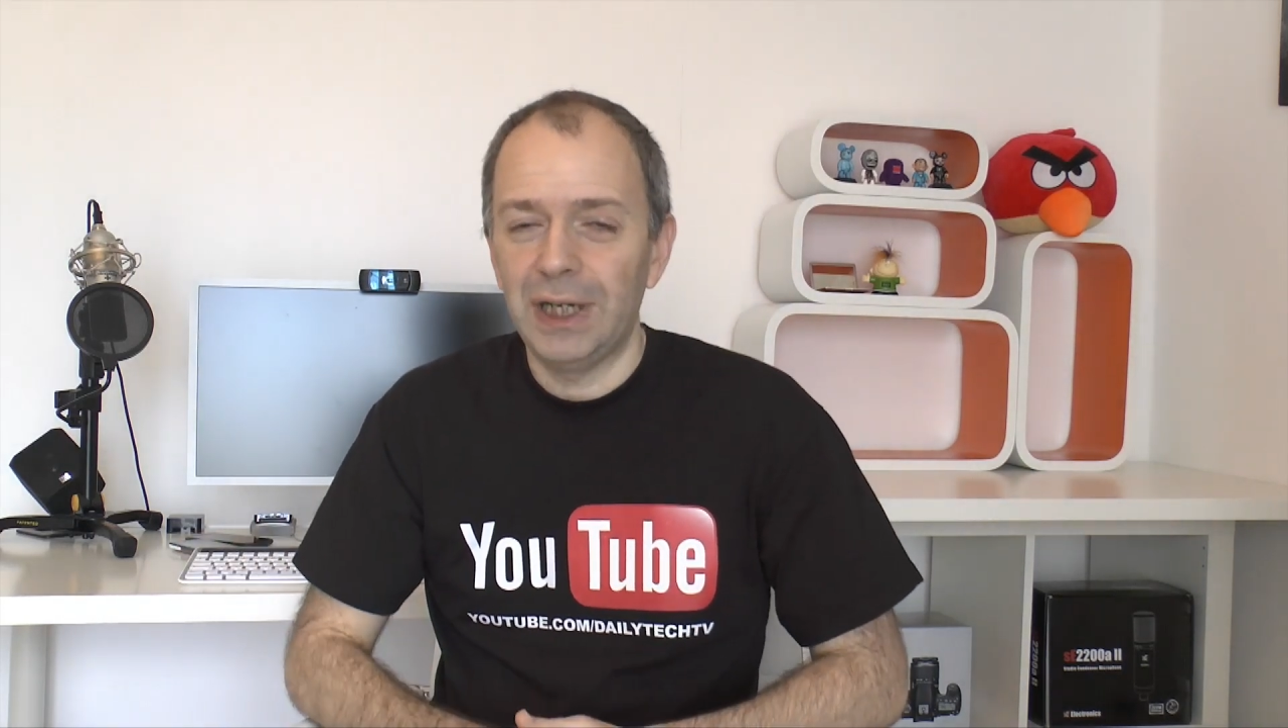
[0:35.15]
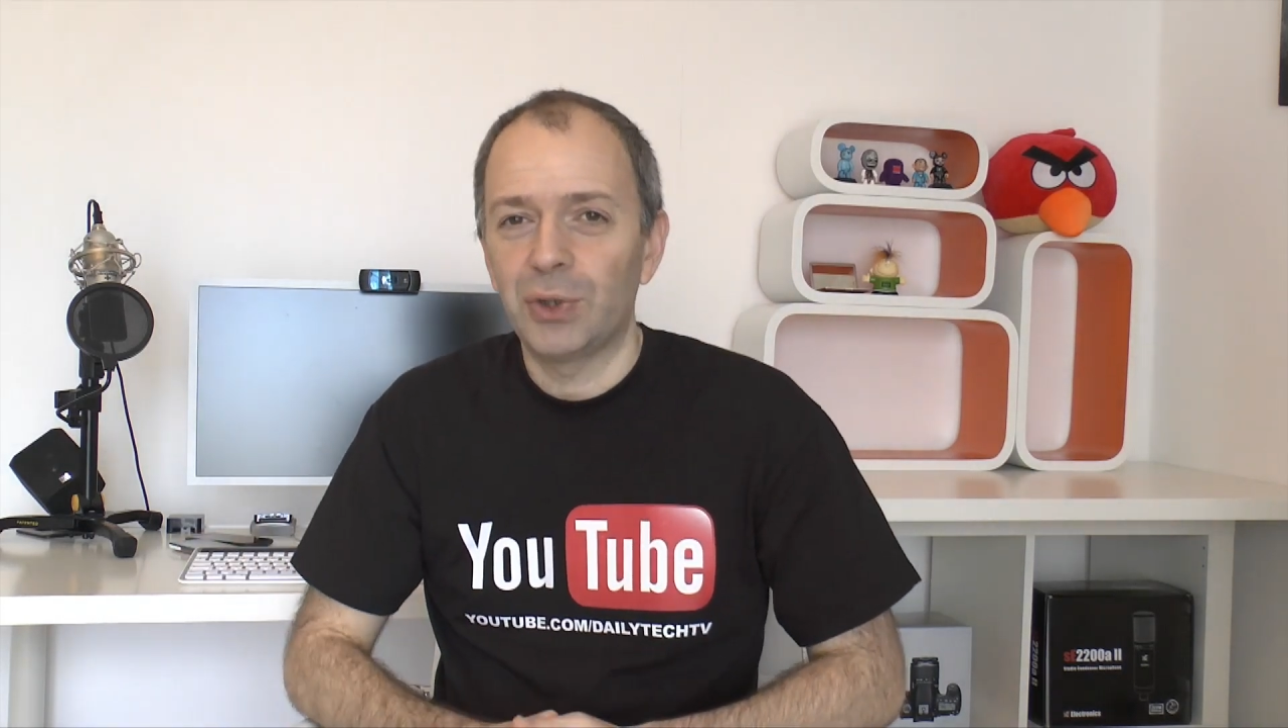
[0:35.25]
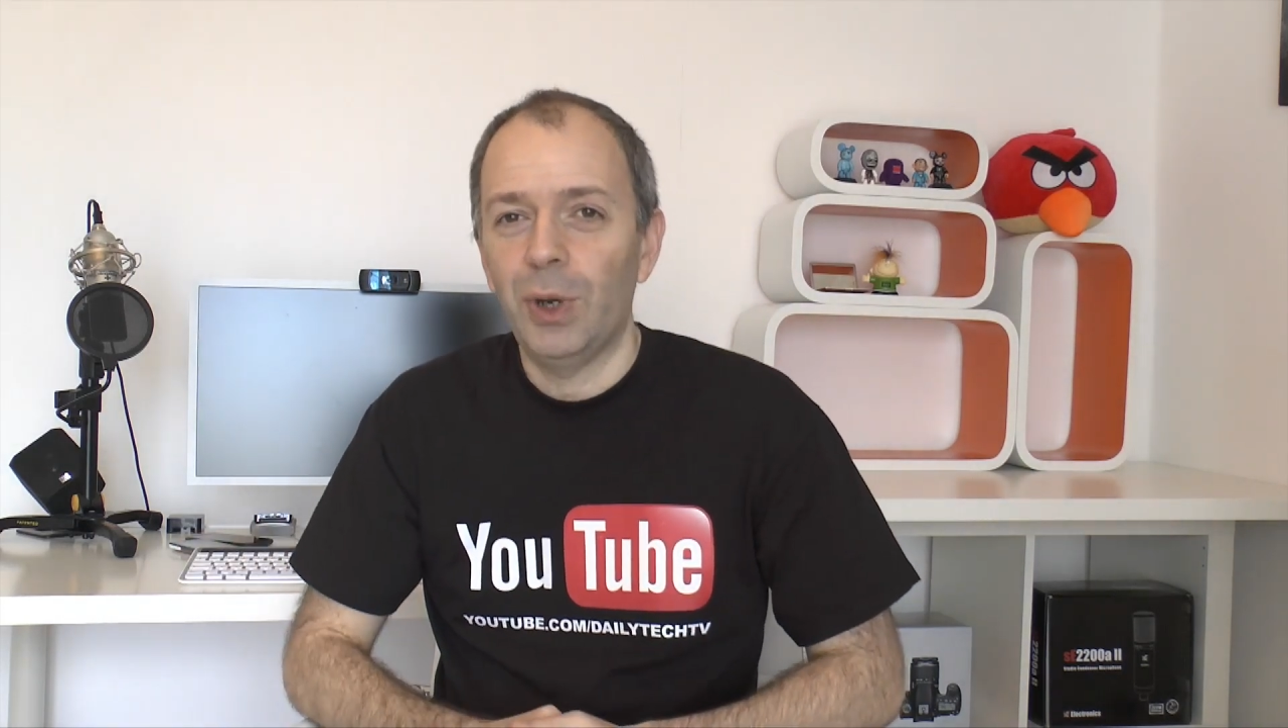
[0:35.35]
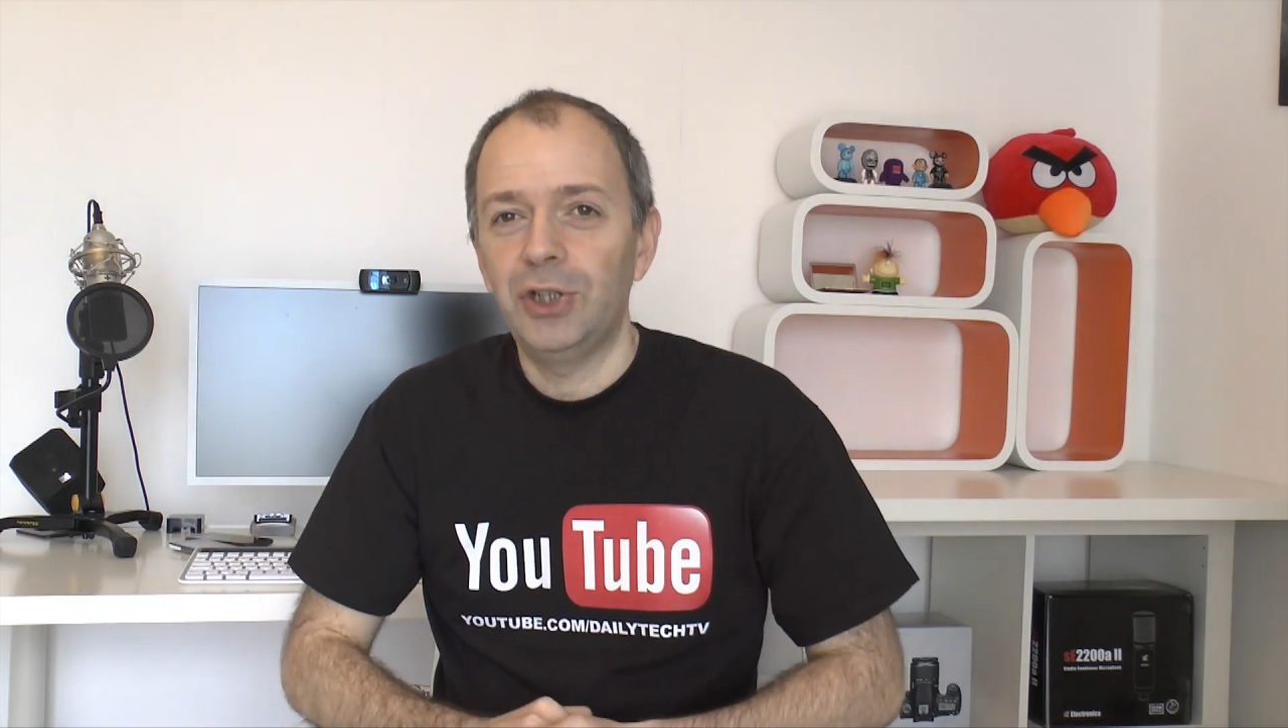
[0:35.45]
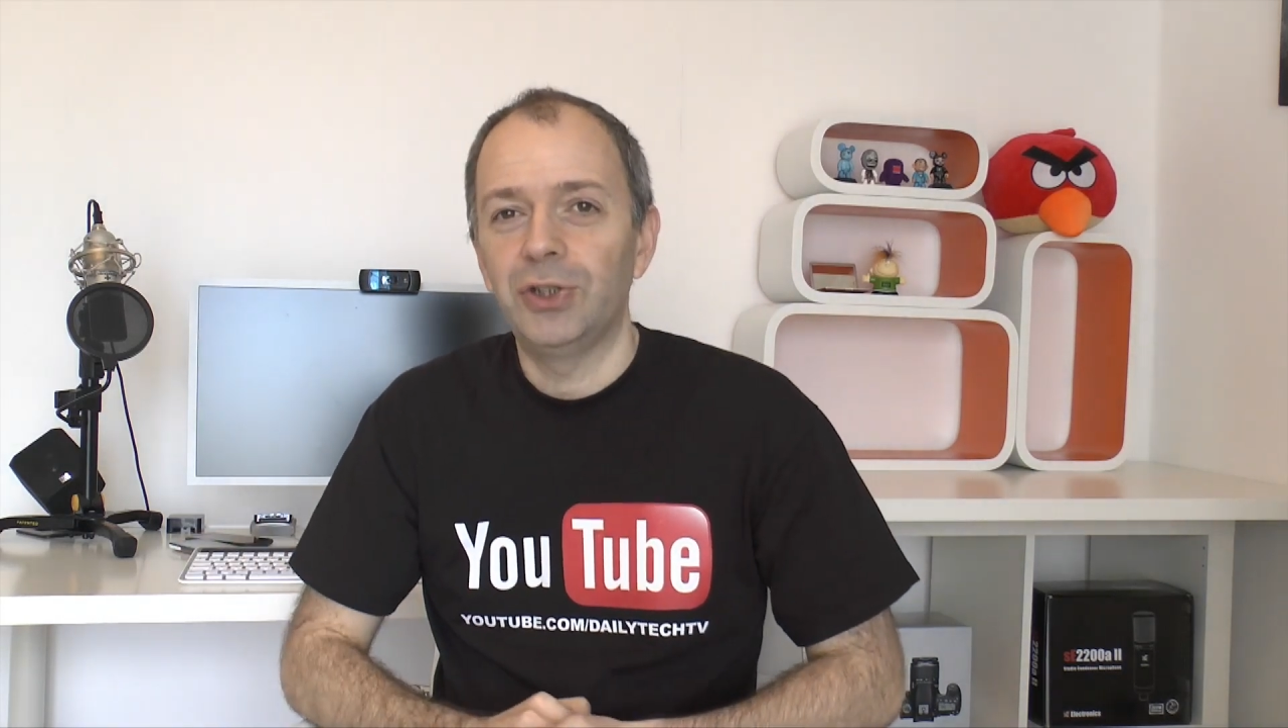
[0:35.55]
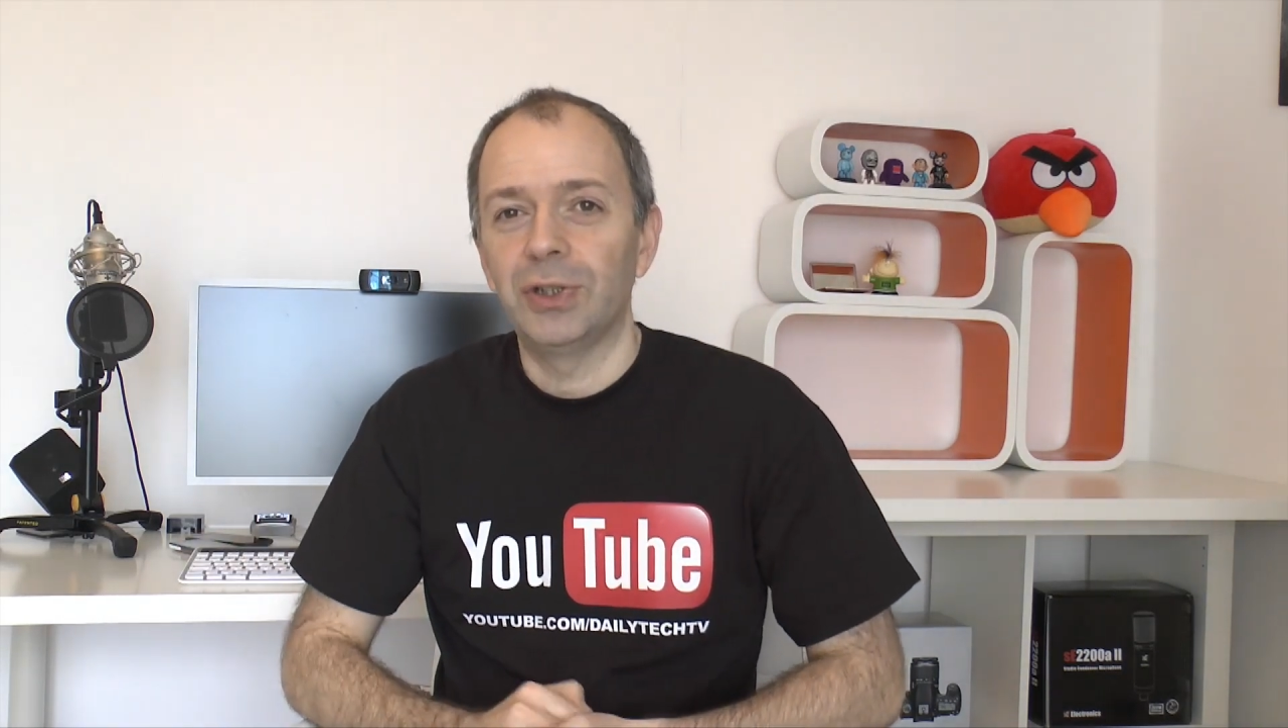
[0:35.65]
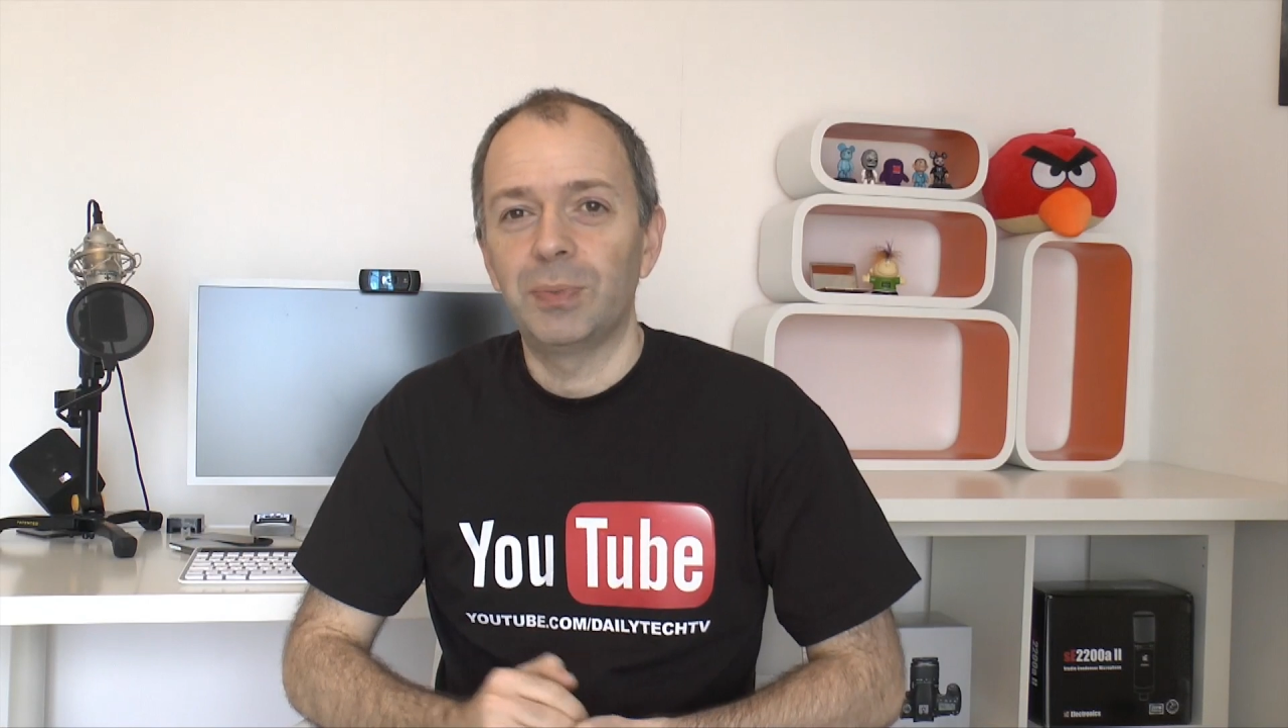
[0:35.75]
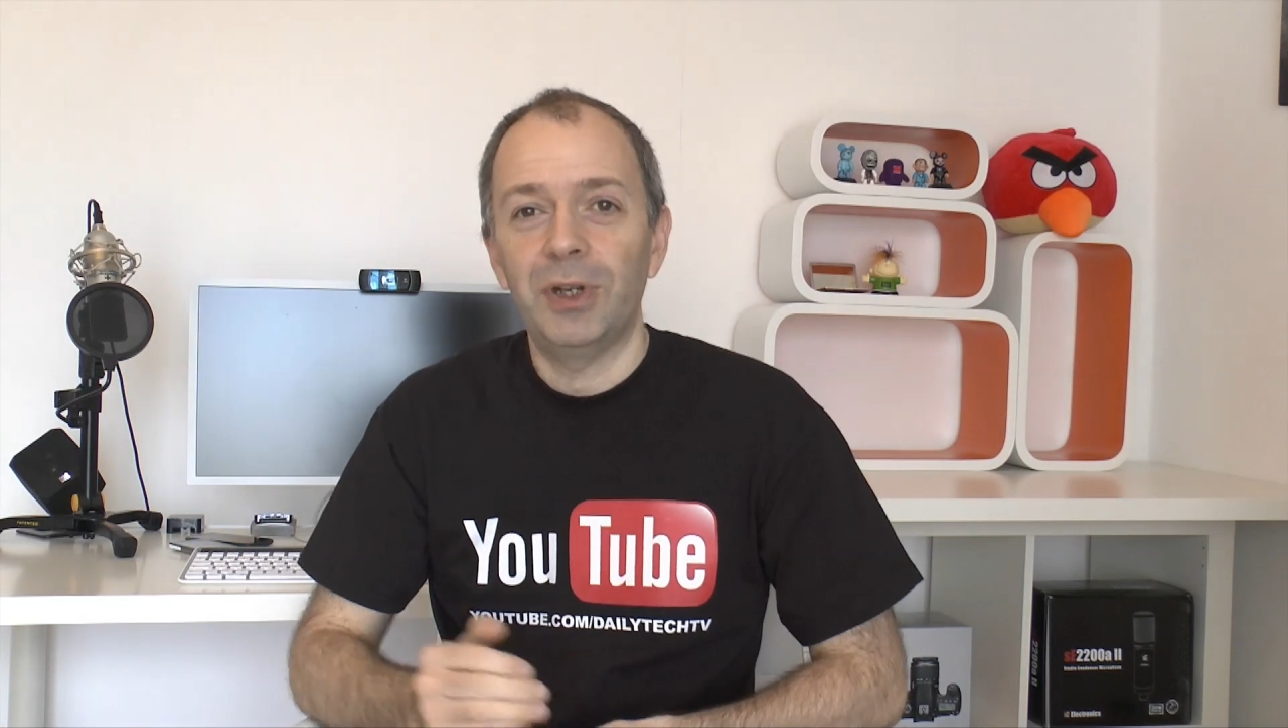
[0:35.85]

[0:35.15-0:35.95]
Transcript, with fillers: his questions.